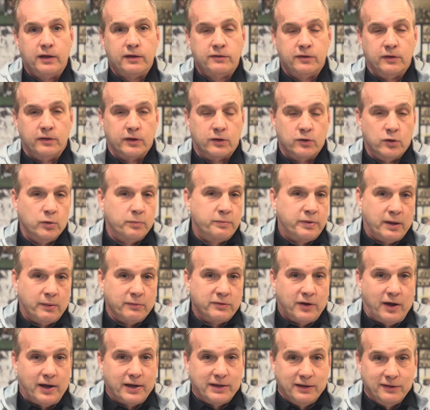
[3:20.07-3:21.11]
to the group that I'm
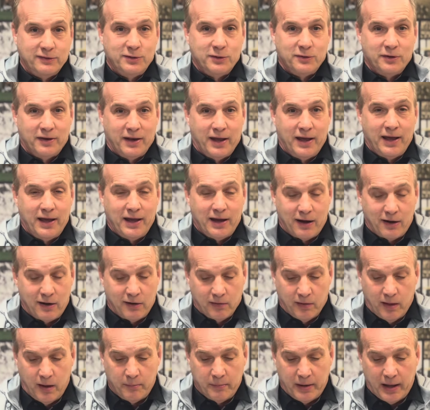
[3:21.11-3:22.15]
talking to today, our
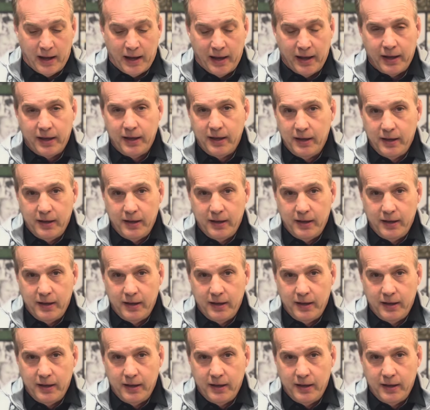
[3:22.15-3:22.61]
alumni,